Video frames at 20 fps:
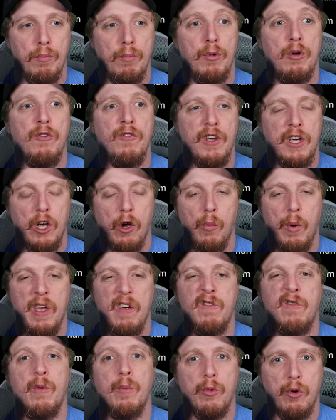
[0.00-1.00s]
moving
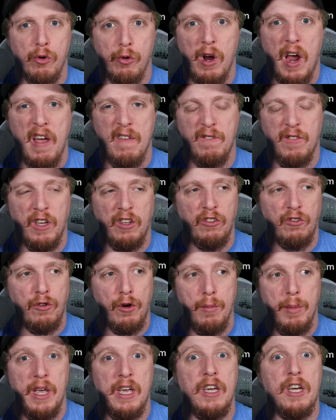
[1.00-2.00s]
away from graphics
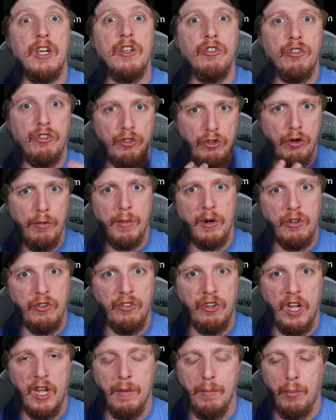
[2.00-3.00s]
from a consumer
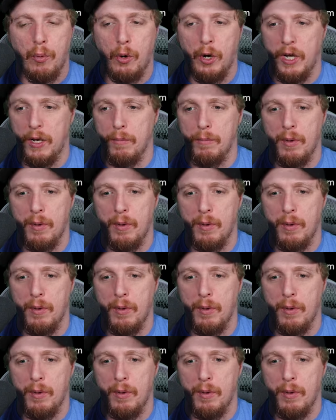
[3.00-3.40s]
standpoint,